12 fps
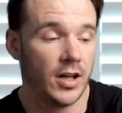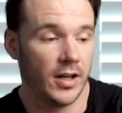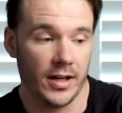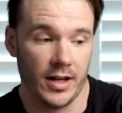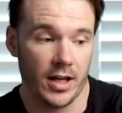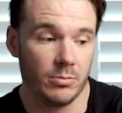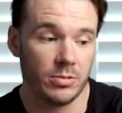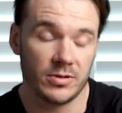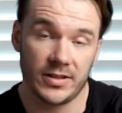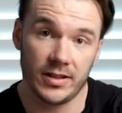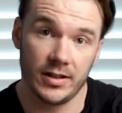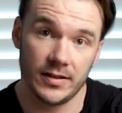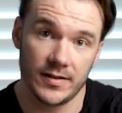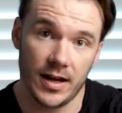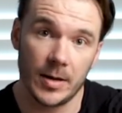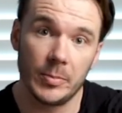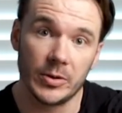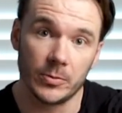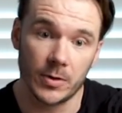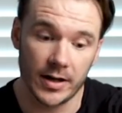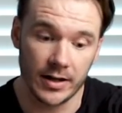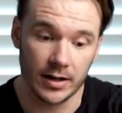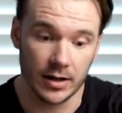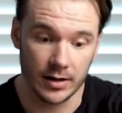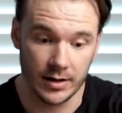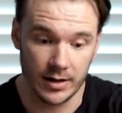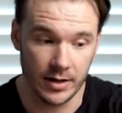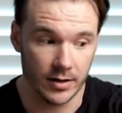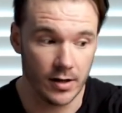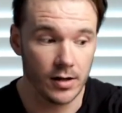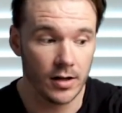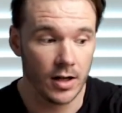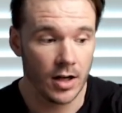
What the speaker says: And Ableton is up and running on here.